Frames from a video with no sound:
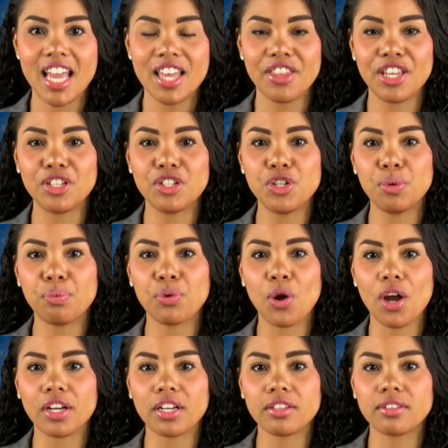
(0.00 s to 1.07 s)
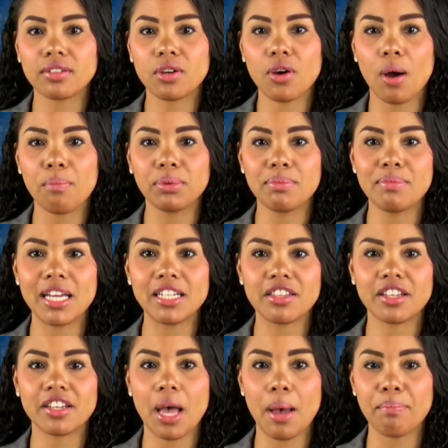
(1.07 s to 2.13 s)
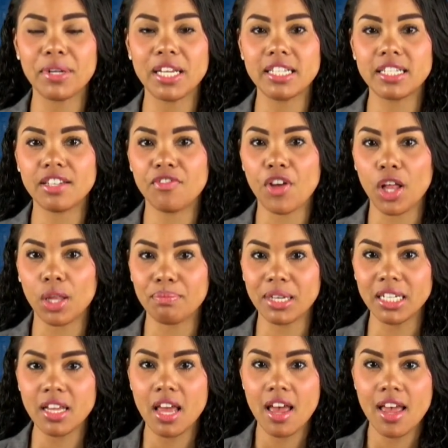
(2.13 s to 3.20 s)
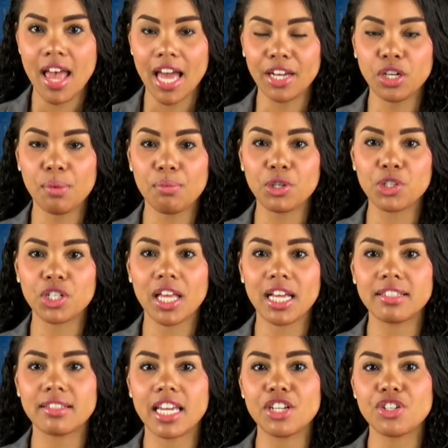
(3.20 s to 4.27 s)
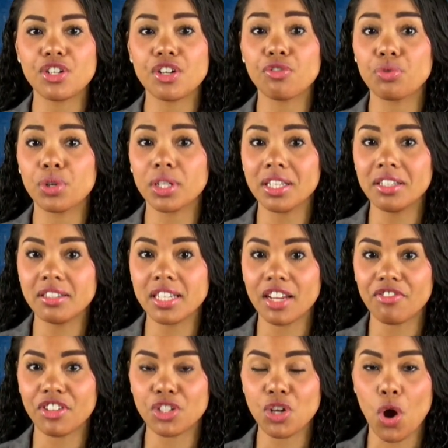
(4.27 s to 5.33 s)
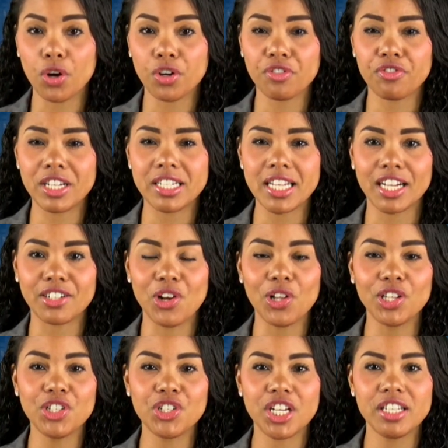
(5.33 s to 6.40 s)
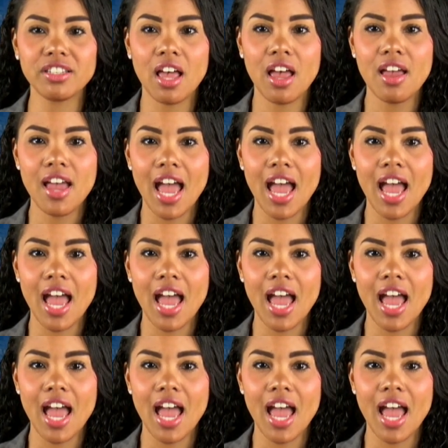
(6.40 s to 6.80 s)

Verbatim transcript: These new products complement the company's development and commercialization of real estate photography technologies